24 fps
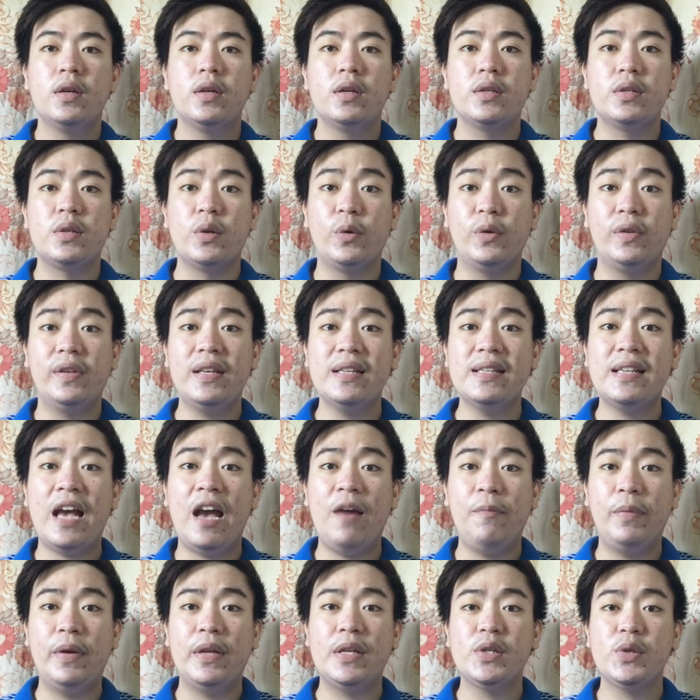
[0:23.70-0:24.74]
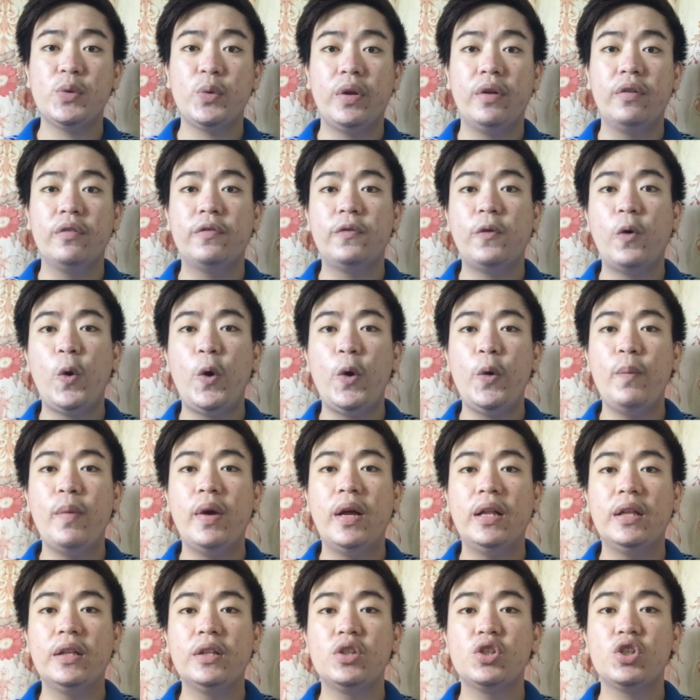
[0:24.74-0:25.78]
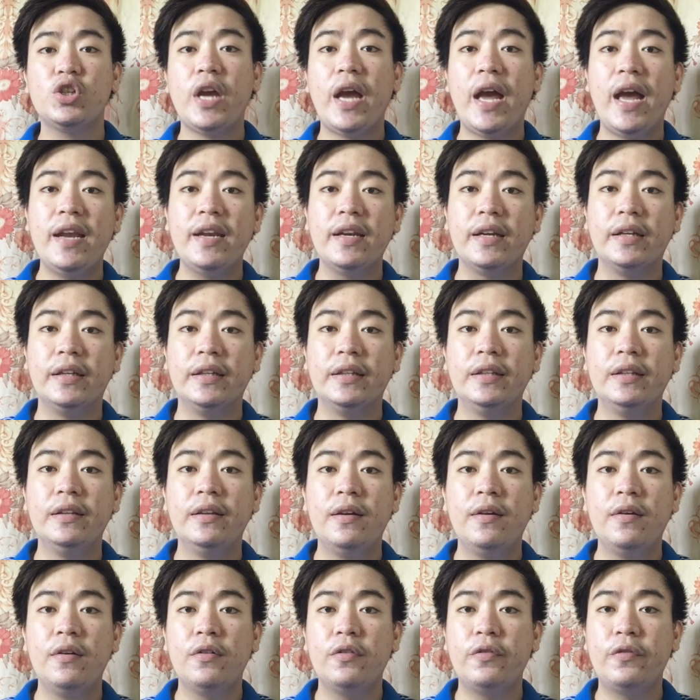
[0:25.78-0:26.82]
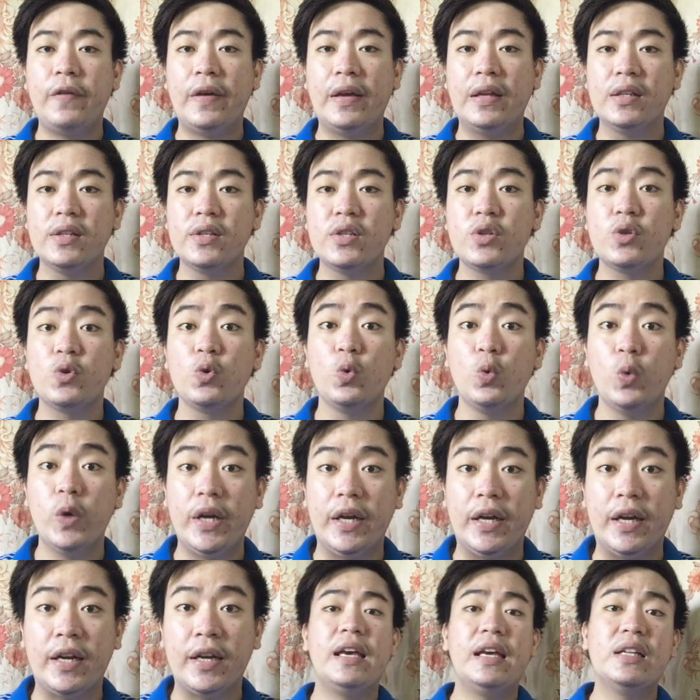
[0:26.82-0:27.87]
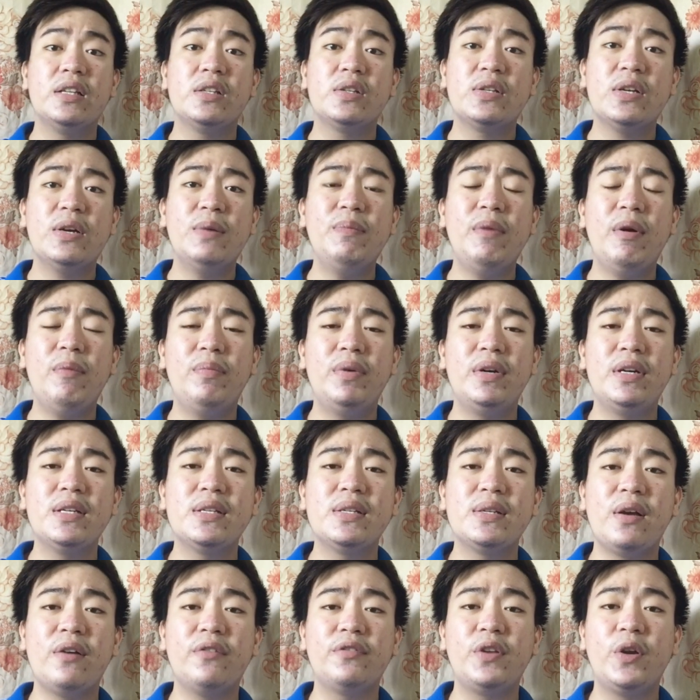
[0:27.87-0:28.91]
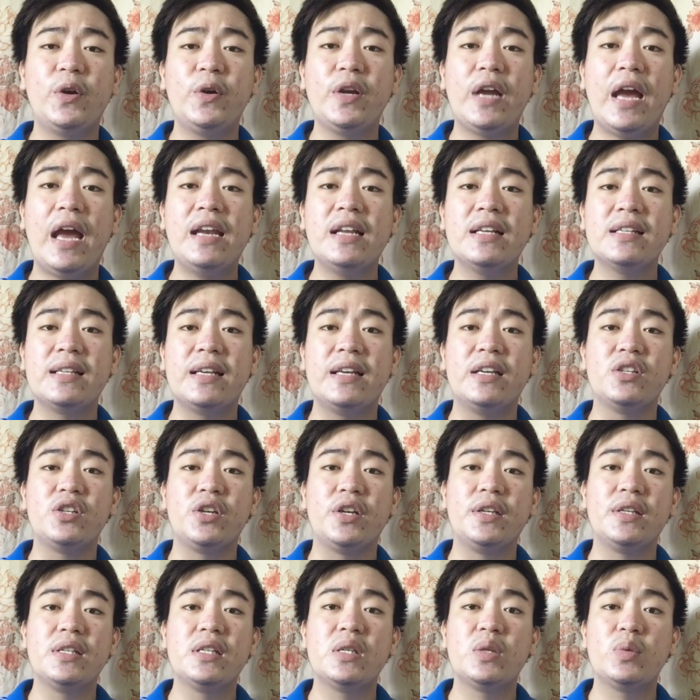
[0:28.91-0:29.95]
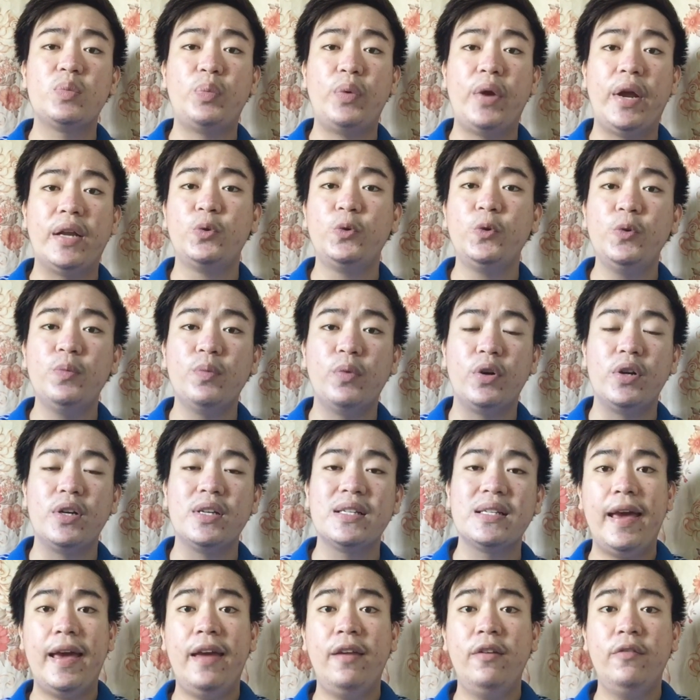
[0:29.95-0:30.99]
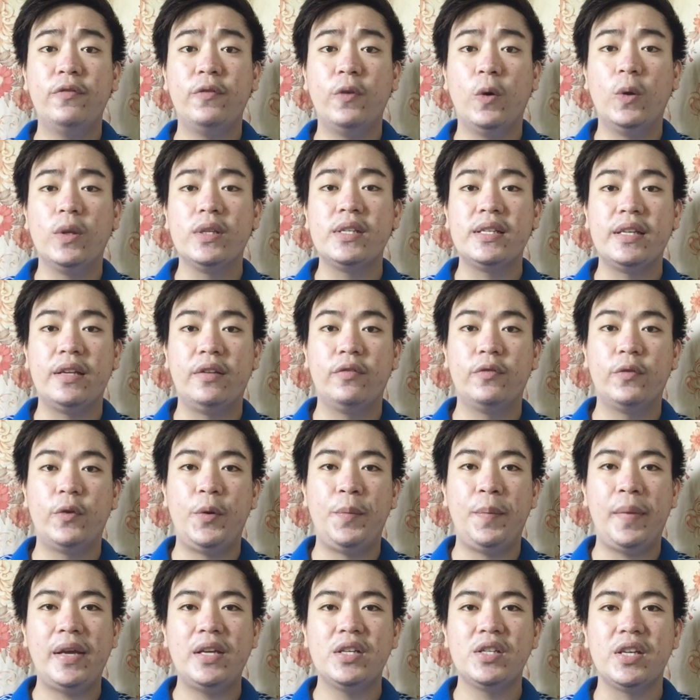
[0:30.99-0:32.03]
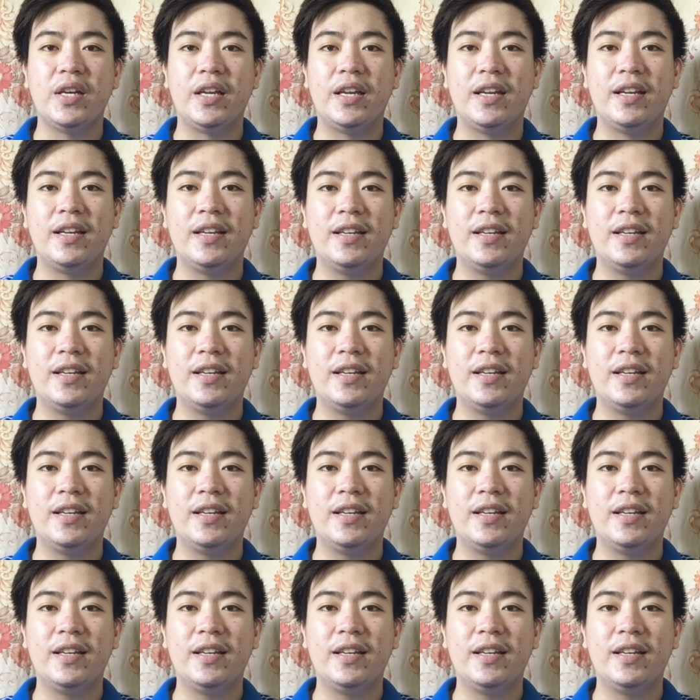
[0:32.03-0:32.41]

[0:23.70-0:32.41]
So this happens when formal channel fails to work, and some members of the organization spread rumors and false information.